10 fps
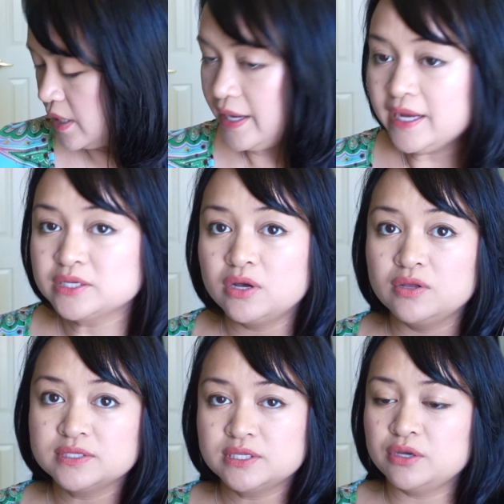and
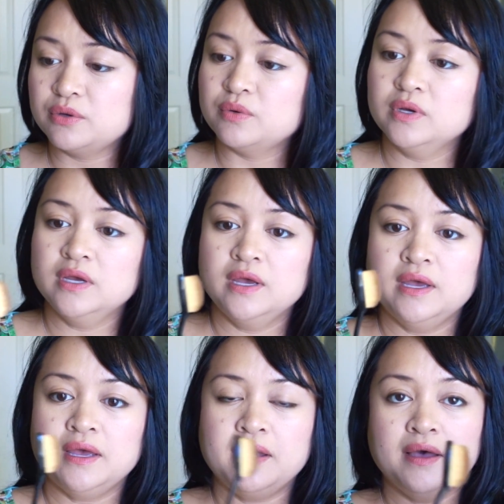also
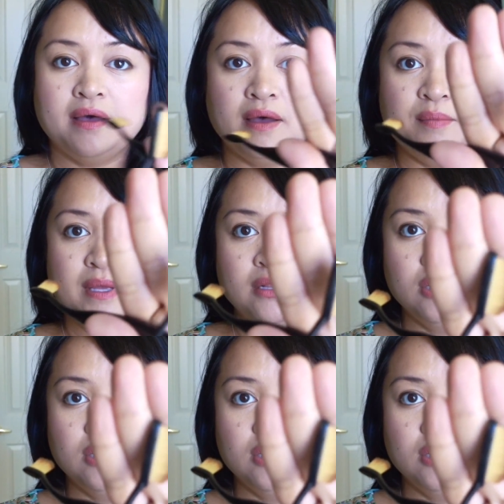a bit